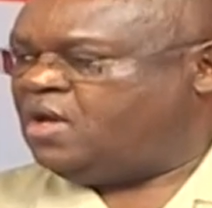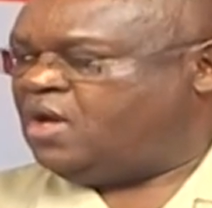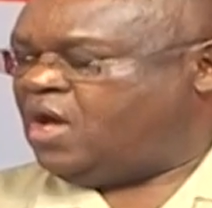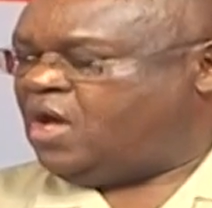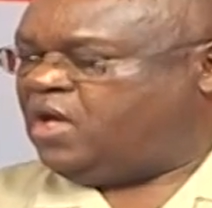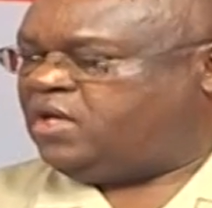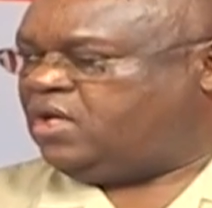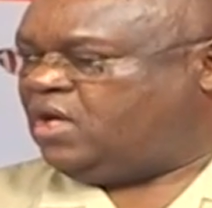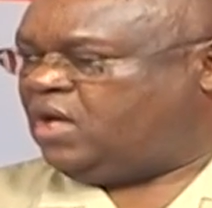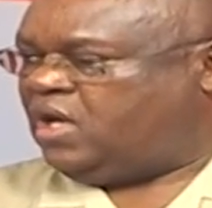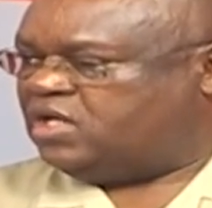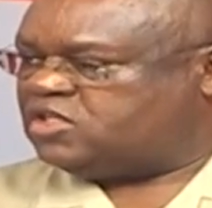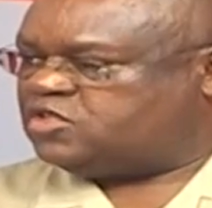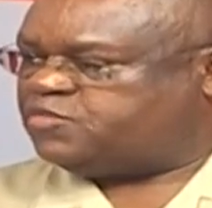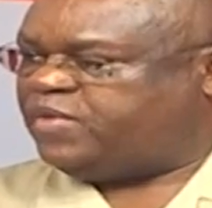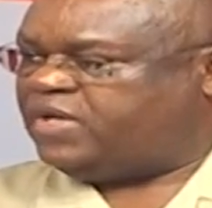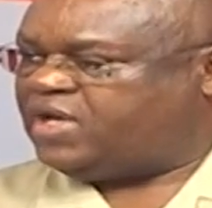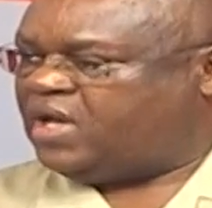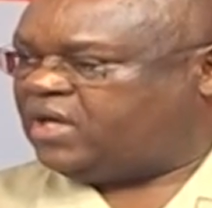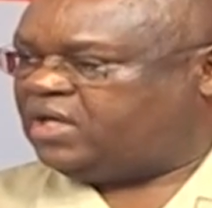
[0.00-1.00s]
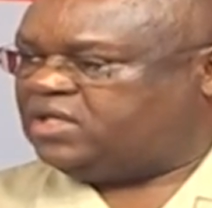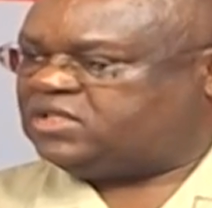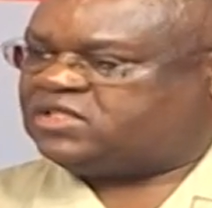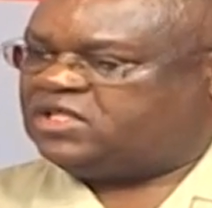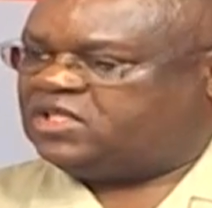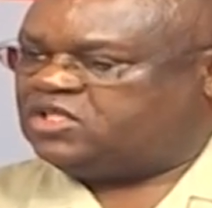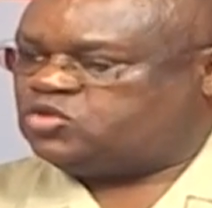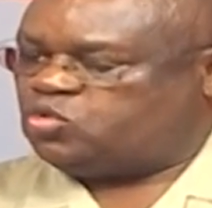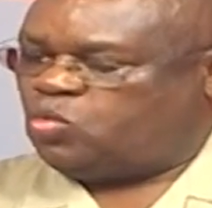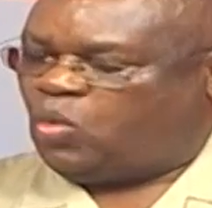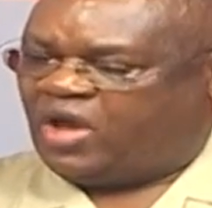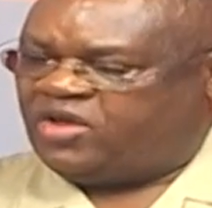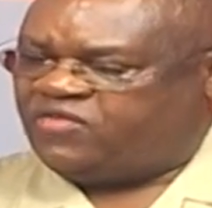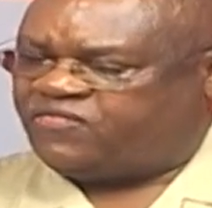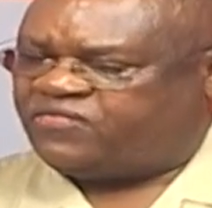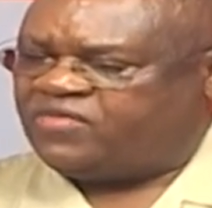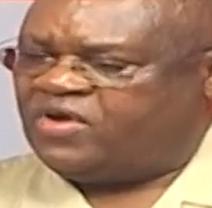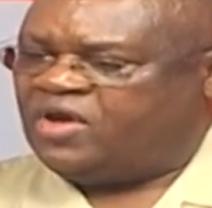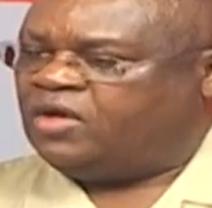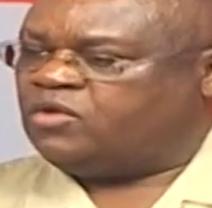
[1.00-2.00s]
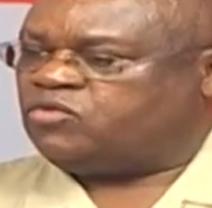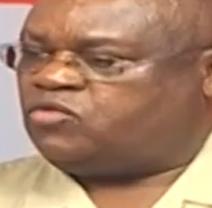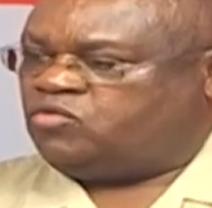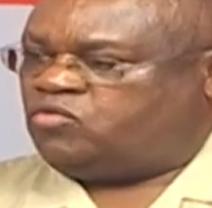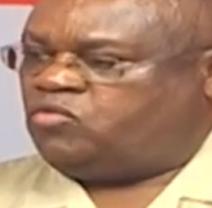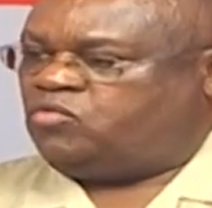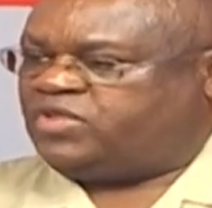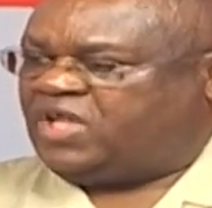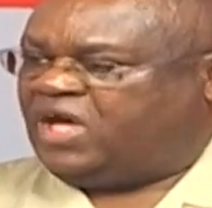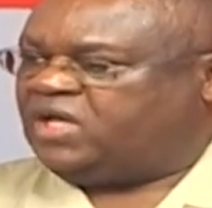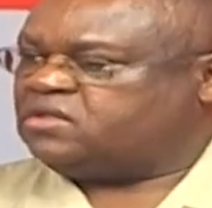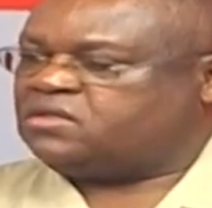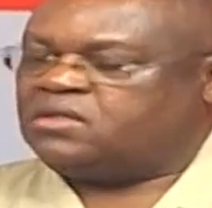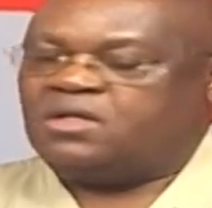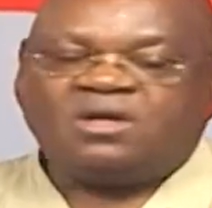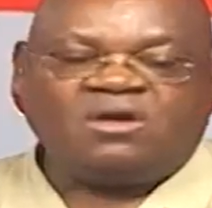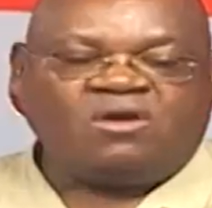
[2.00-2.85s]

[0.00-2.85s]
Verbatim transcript: and a husband against his wife to do that.